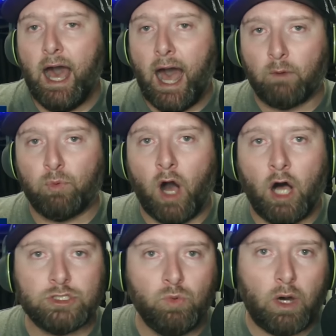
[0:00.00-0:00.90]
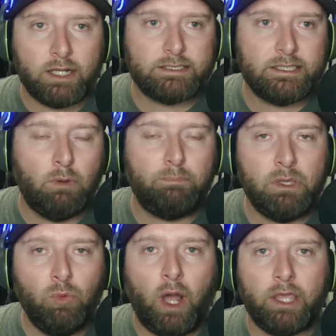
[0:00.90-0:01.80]
I also want to see what
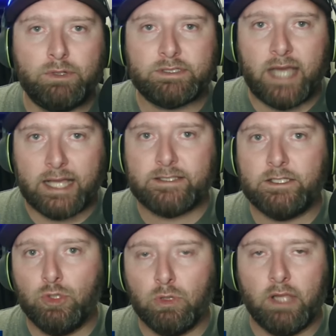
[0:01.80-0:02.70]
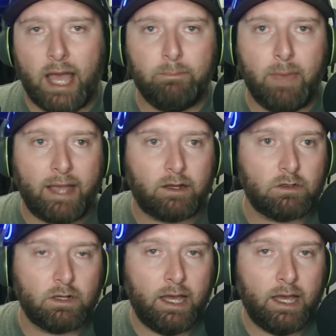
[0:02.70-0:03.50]
BYU decides to do at linebacker.